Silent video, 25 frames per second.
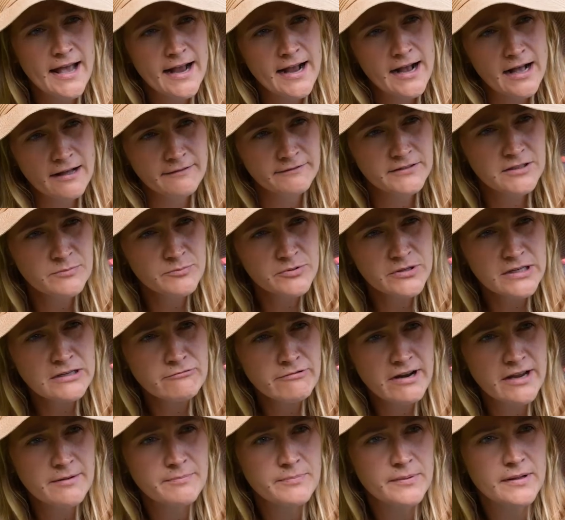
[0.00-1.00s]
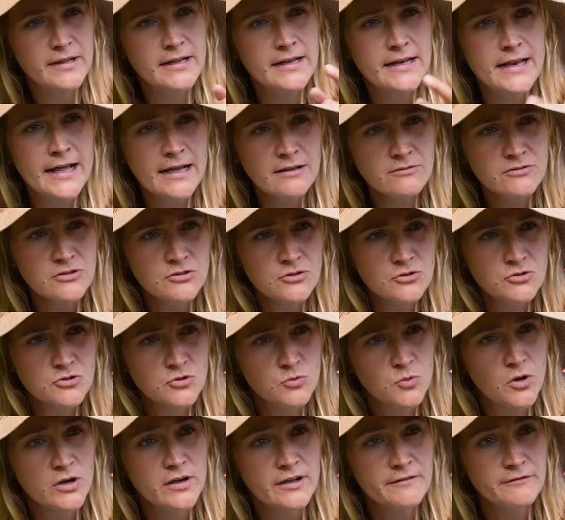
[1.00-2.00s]
Comfortable grip allows you to
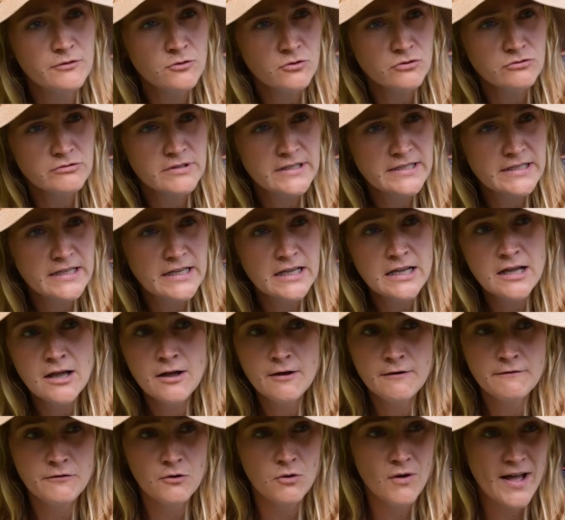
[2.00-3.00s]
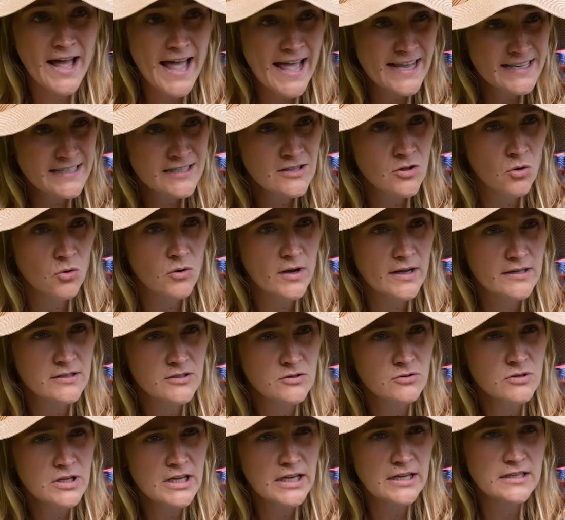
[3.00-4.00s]
work effortlessly for as long as
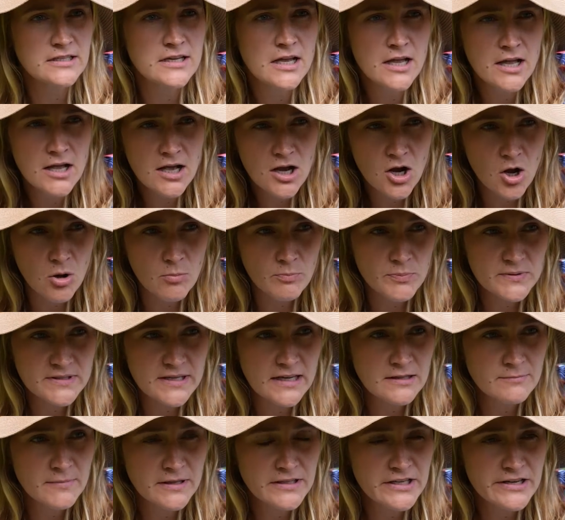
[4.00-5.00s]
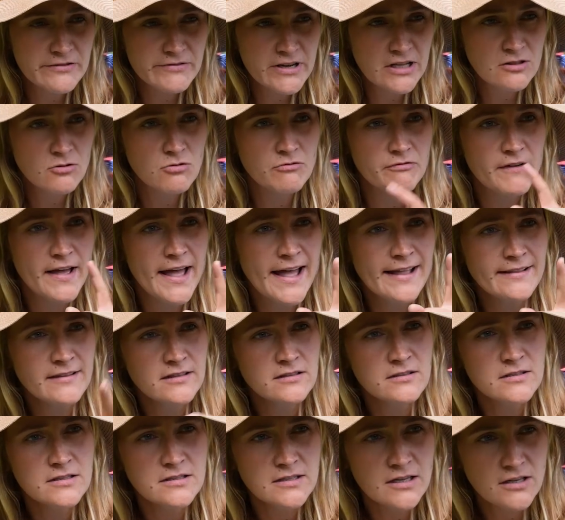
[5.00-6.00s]
you need. Composite material of the handle
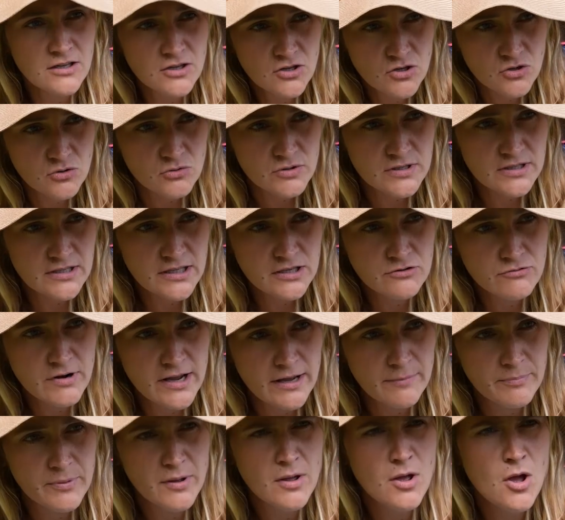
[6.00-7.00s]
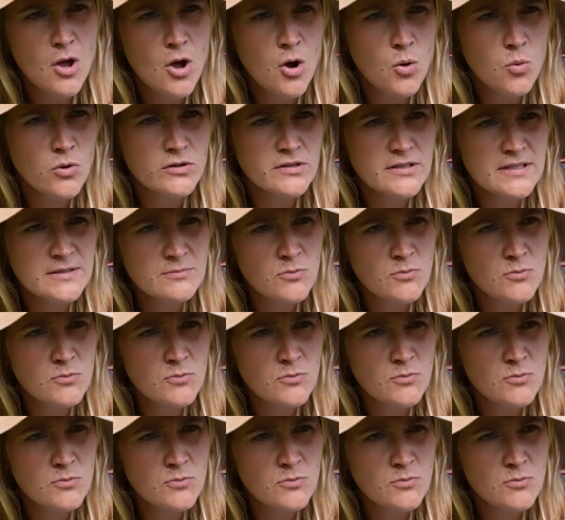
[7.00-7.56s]
secures the grip. What is